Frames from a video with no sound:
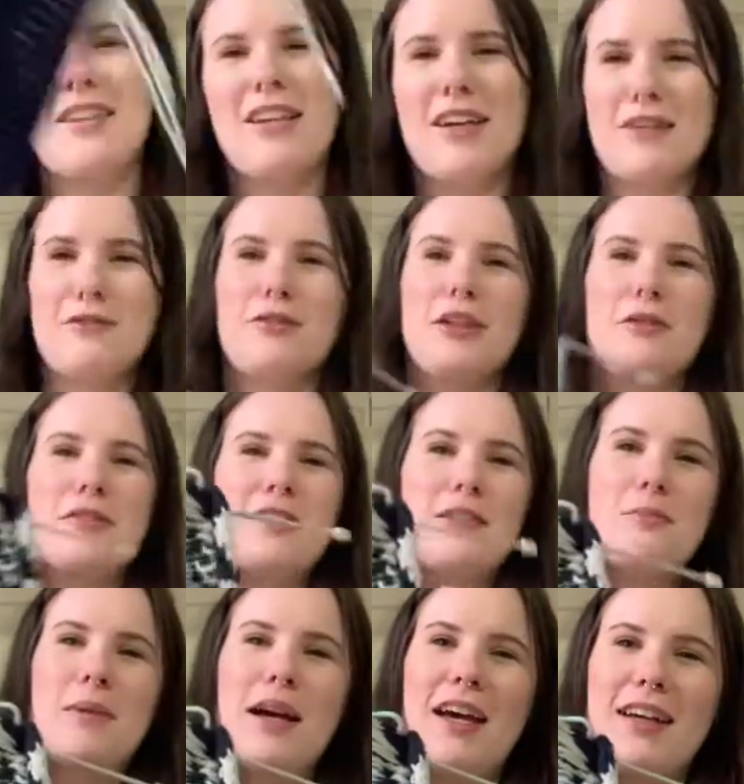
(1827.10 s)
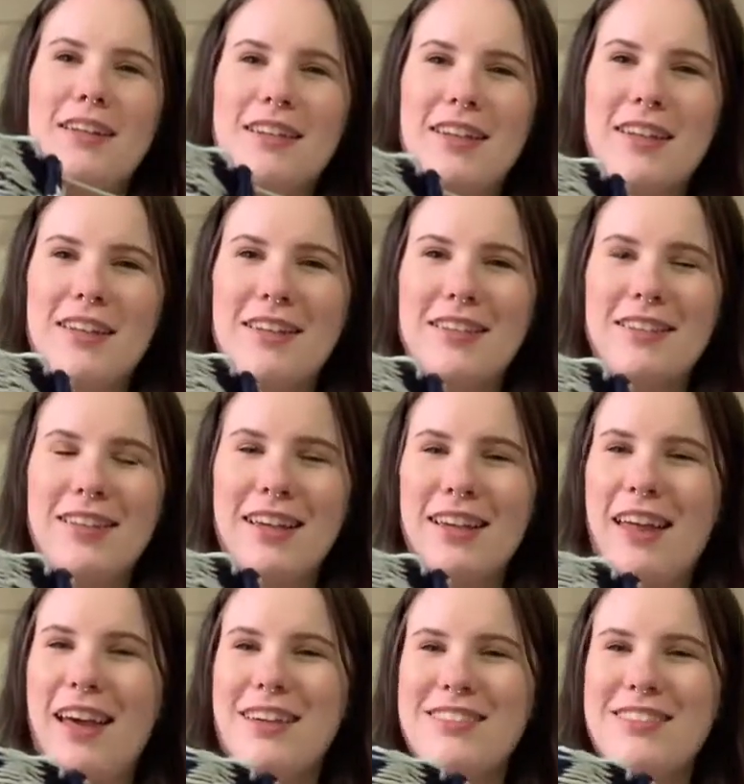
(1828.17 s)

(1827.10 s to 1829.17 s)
lot of floats in the back. Like, look at that.